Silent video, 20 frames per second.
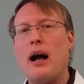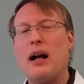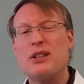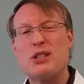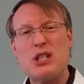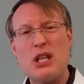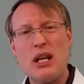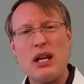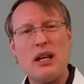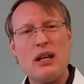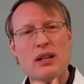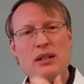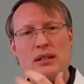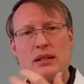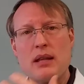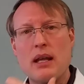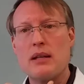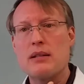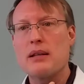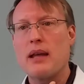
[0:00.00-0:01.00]
cheese,
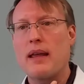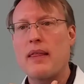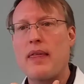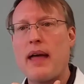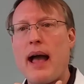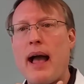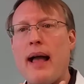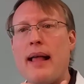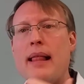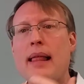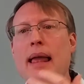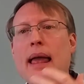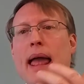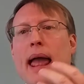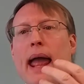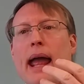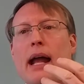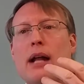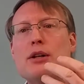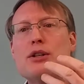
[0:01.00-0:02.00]
things like that.
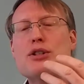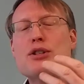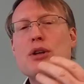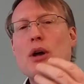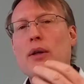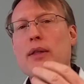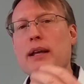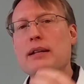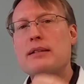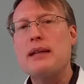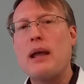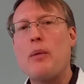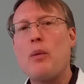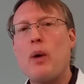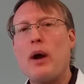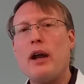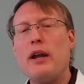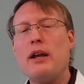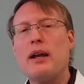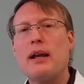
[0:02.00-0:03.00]
And so they say,
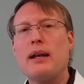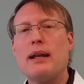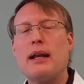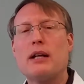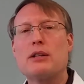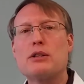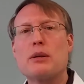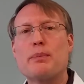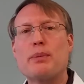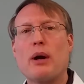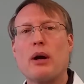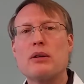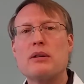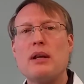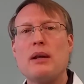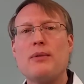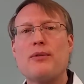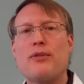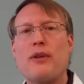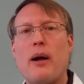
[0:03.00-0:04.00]
where are you going to get your
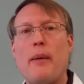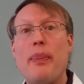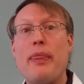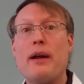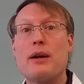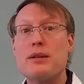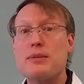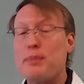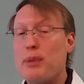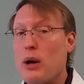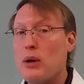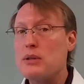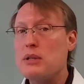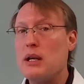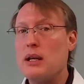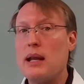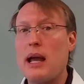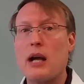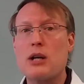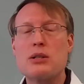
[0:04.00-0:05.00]
protein from? There's
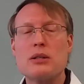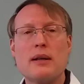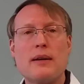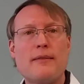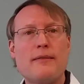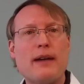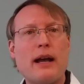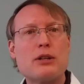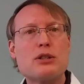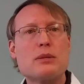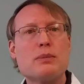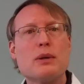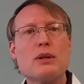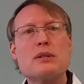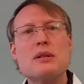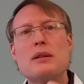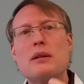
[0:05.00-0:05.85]
protein actually in vegetables, and